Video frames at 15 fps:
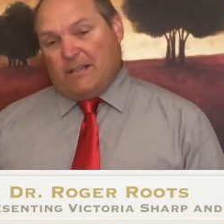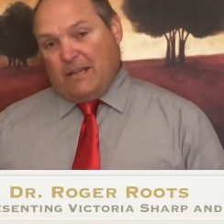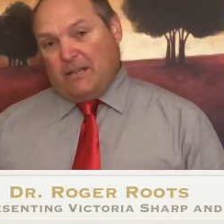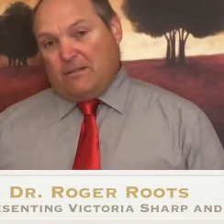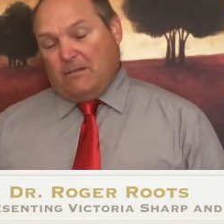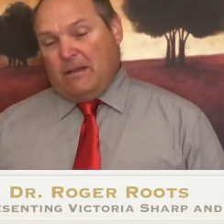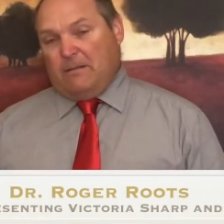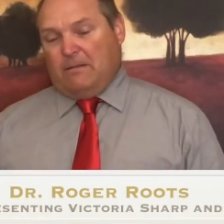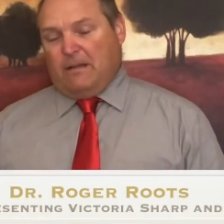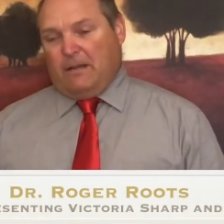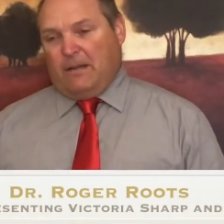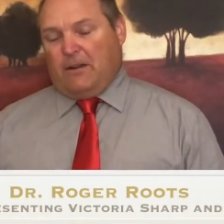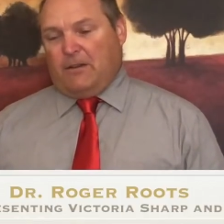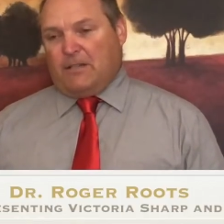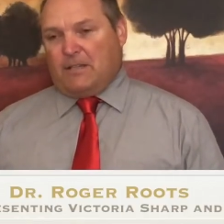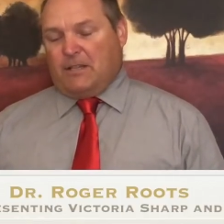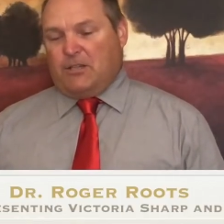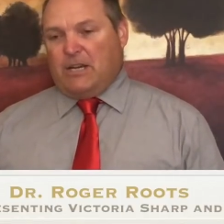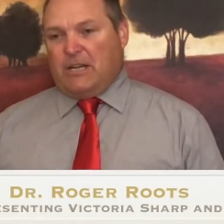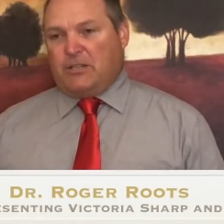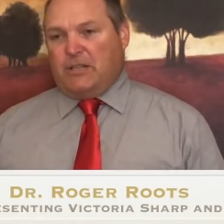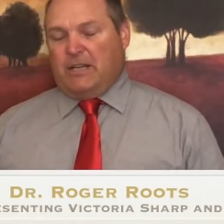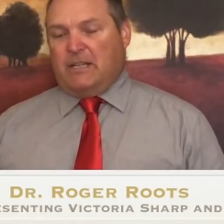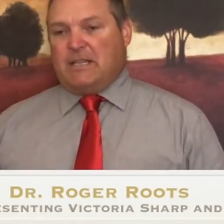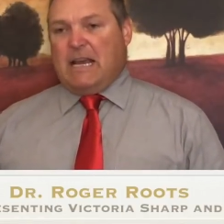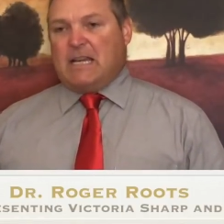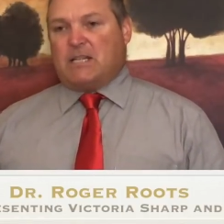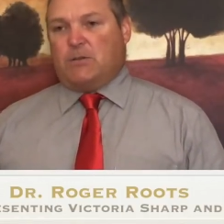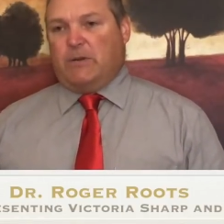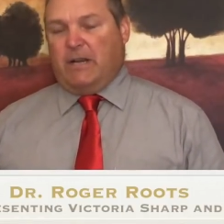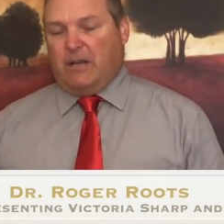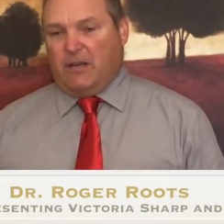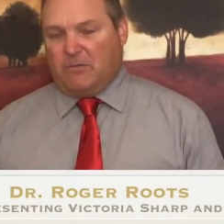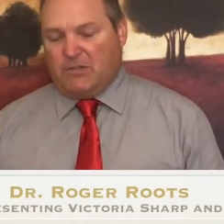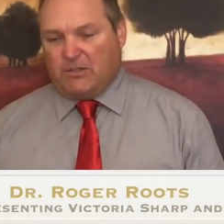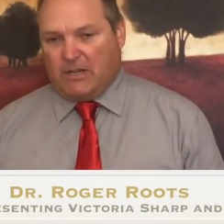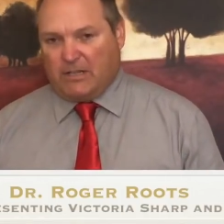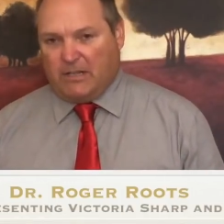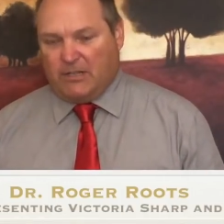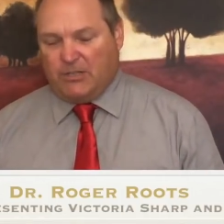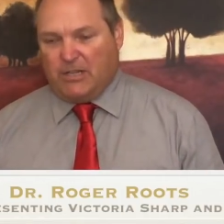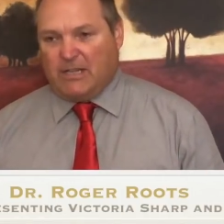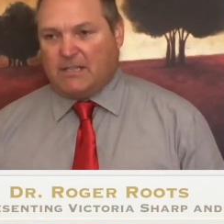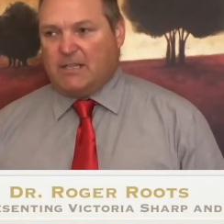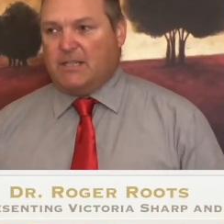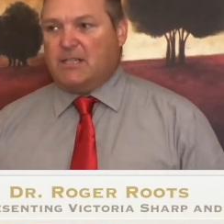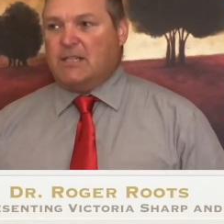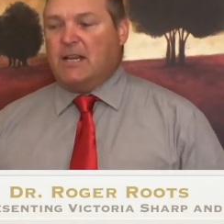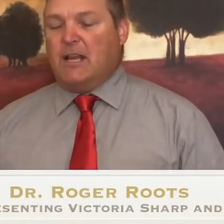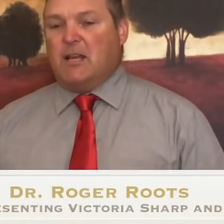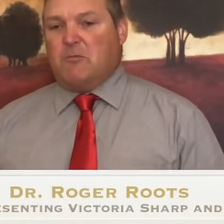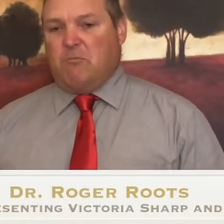The suggestion is Astarita obstructed justice